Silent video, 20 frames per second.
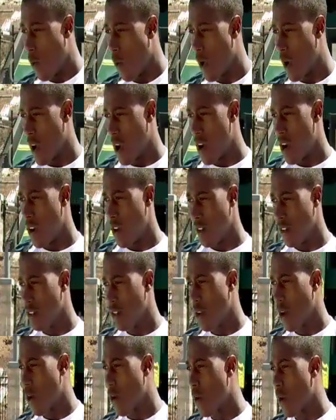Well,
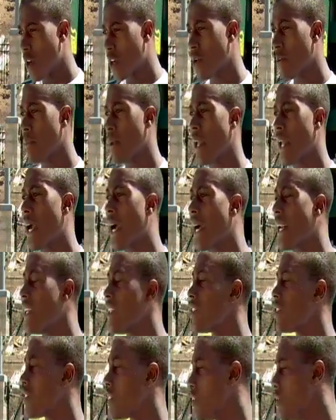to be
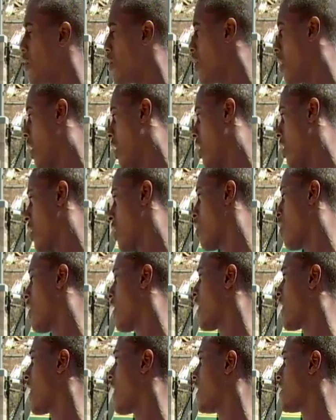honest, too,
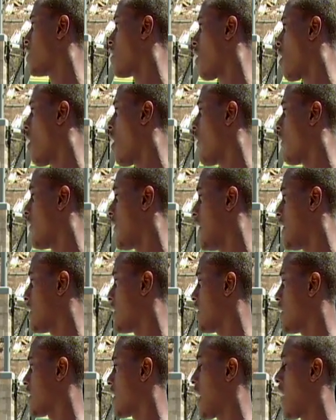going against our offense
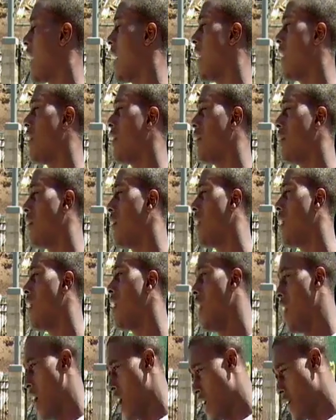is like,
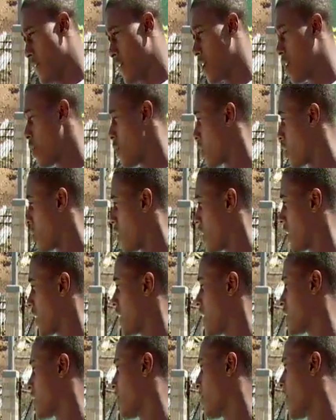even though we're going
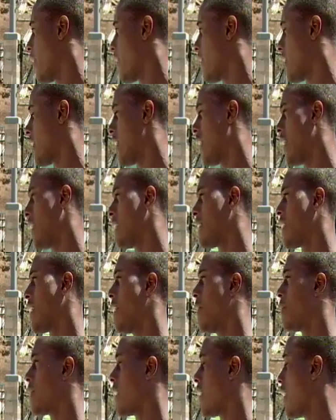against them every day, the
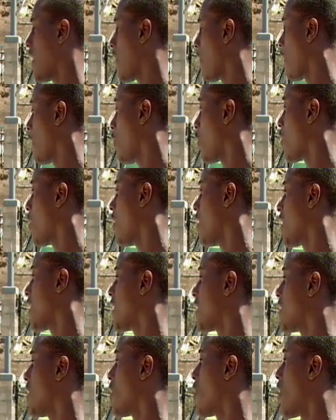same thing, we're going
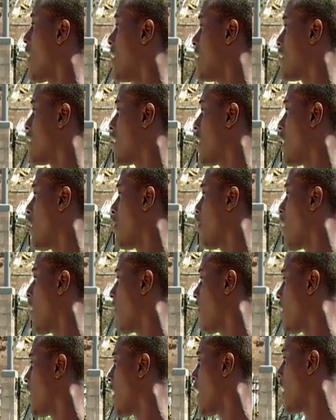against a great team
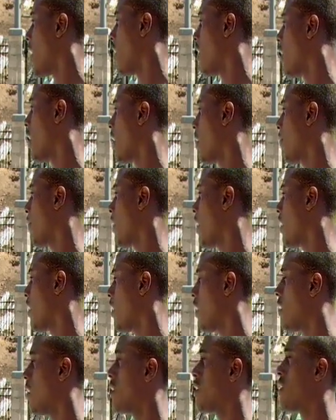every day, you know what I mean?